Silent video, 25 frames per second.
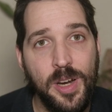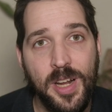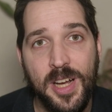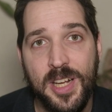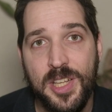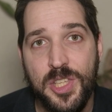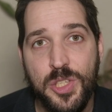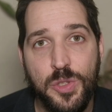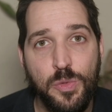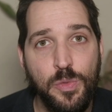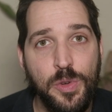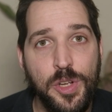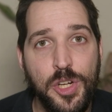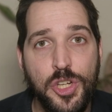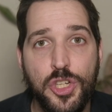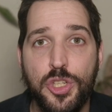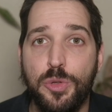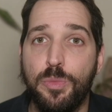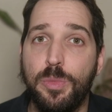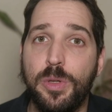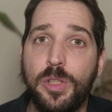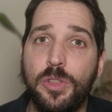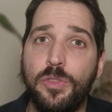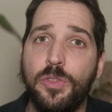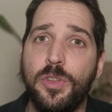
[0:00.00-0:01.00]
I
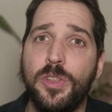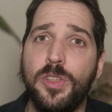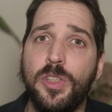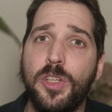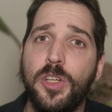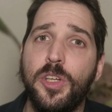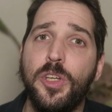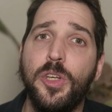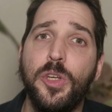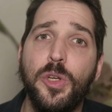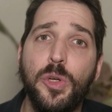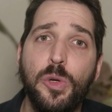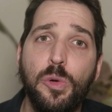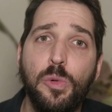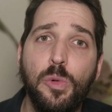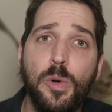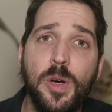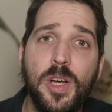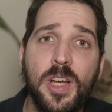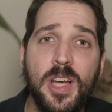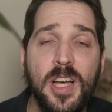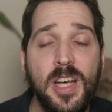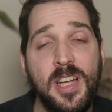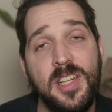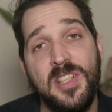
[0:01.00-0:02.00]
switched between the
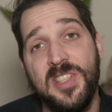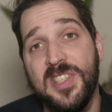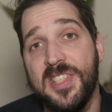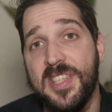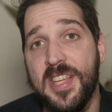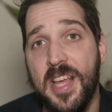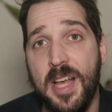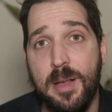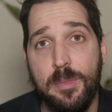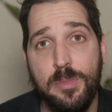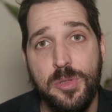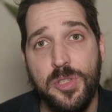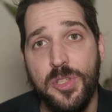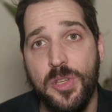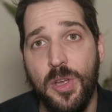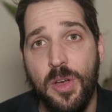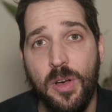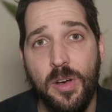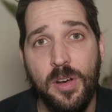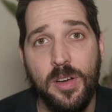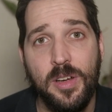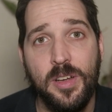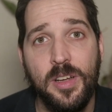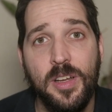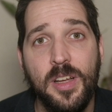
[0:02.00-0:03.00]
Huawei and
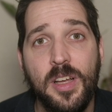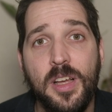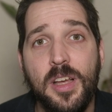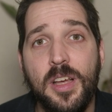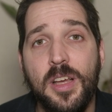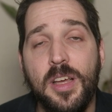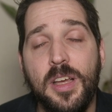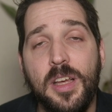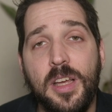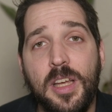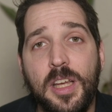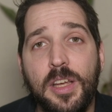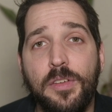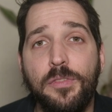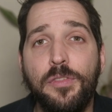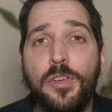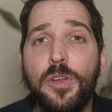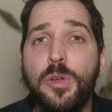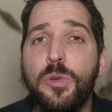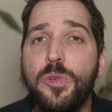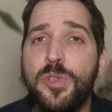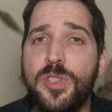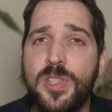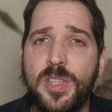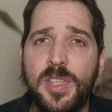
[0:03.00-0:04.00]
Samsung. If you
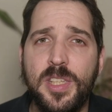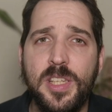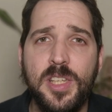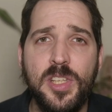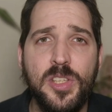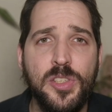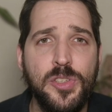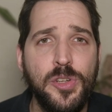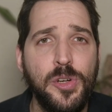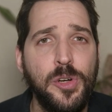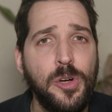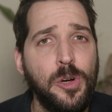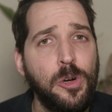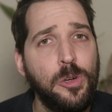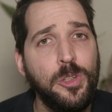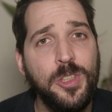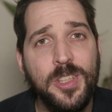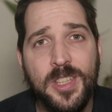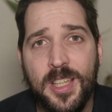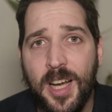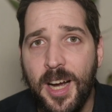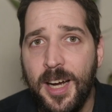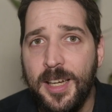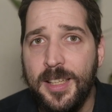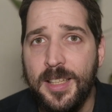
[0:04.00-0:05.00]
use Deezer or
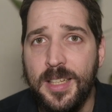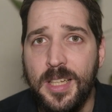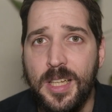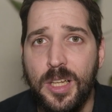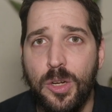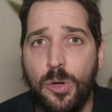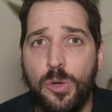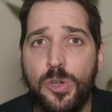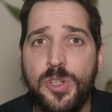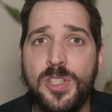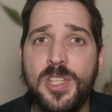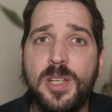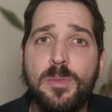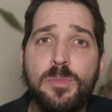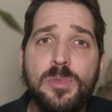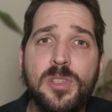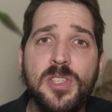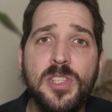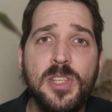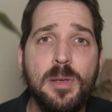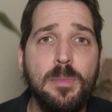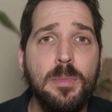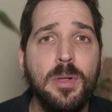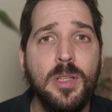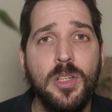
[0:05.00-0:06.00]
Tidal or some
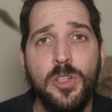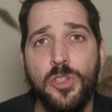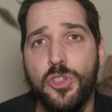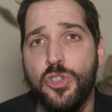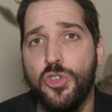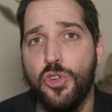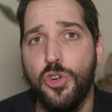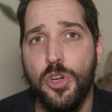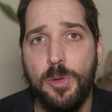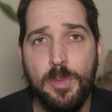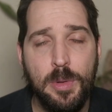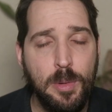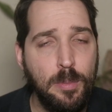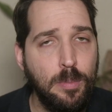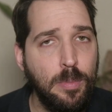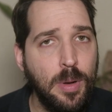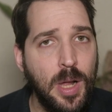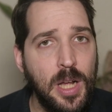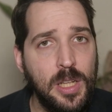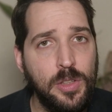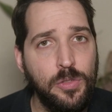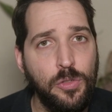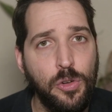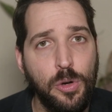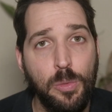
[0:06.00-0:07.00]
similar streaming
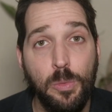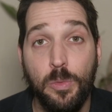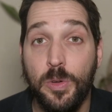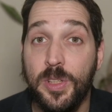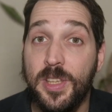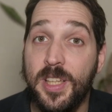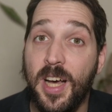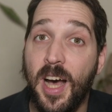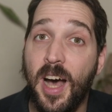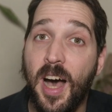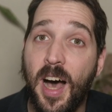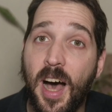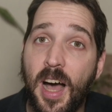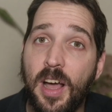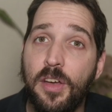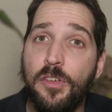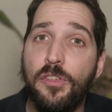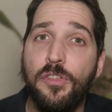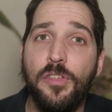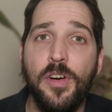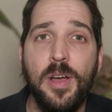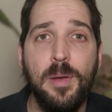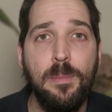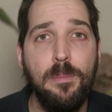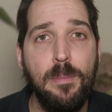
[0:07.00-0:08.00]
platform with a
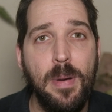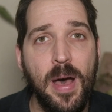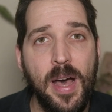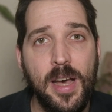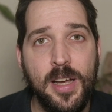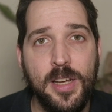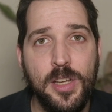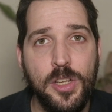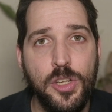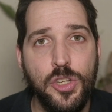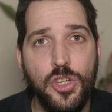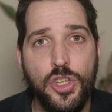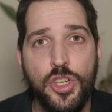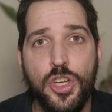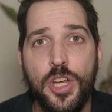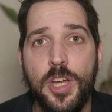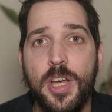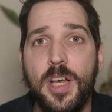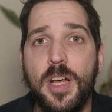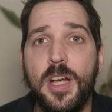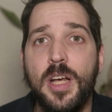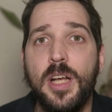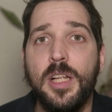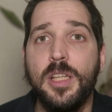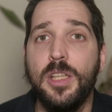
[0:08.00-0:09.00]
hi-fi package,
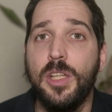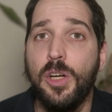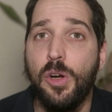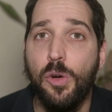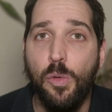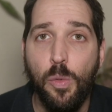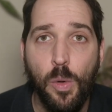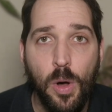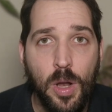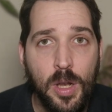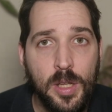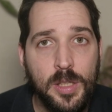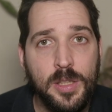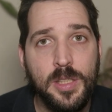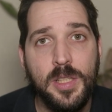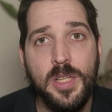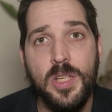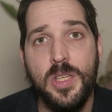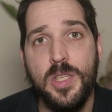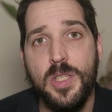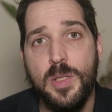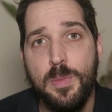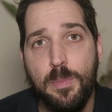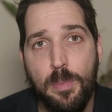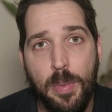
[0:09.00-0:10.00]
the quality
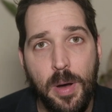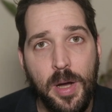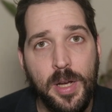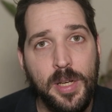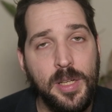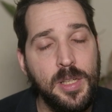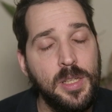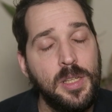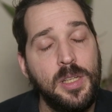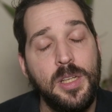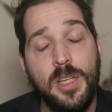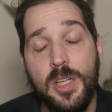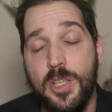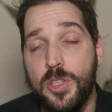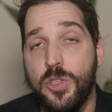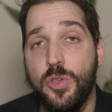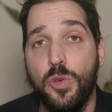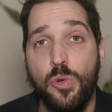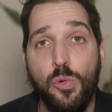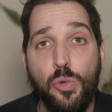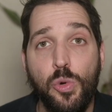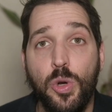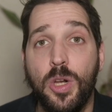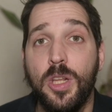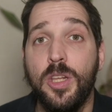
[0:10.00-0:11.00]
spike is
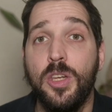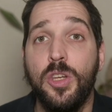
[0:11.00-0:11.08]
really